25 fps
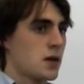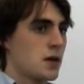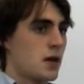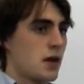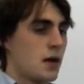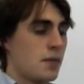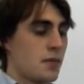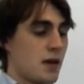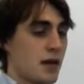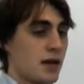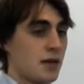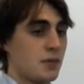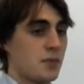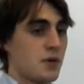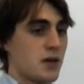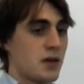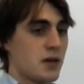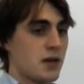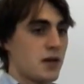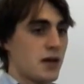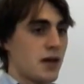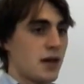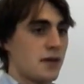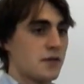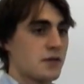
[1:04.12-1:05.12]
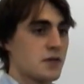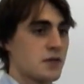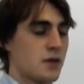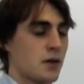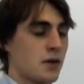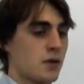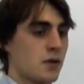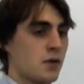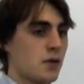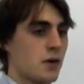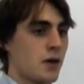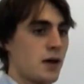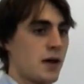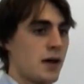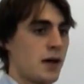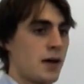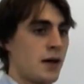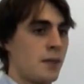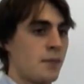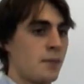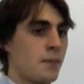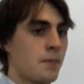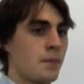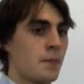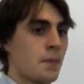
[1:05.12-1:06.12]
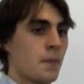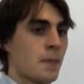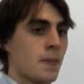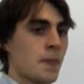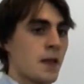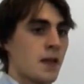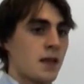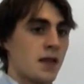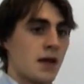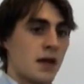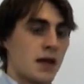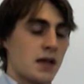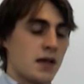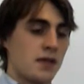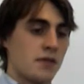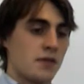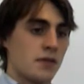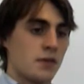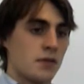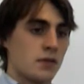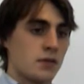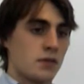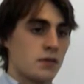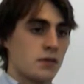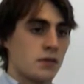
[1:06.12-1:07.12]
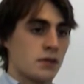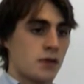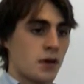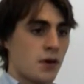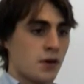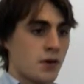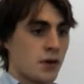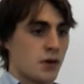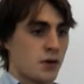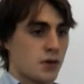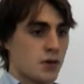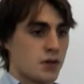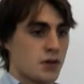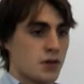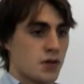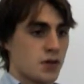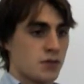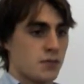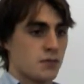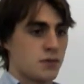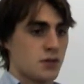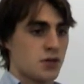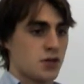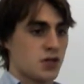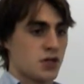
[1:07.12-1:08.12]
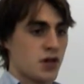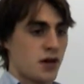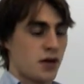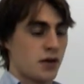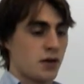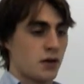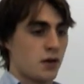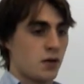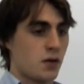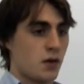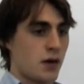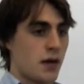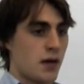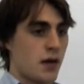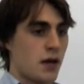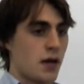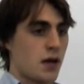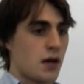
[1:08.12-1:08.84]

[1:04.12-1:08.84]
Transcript: and mainly PDFs. So then even going on to sharing quite